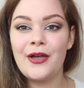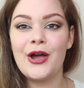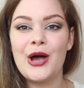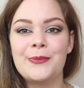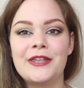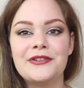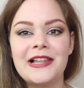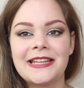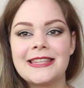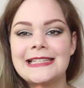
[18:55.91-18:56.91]
I hope that you
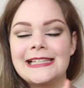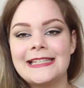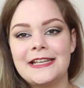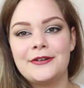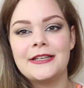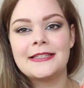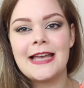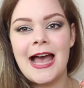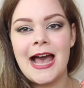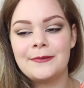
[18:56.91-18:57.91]
liked this little series
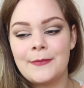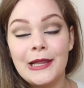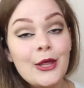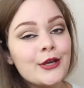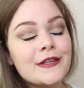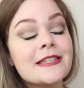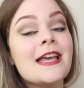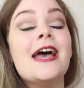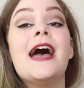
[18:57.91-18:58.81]
and my looks.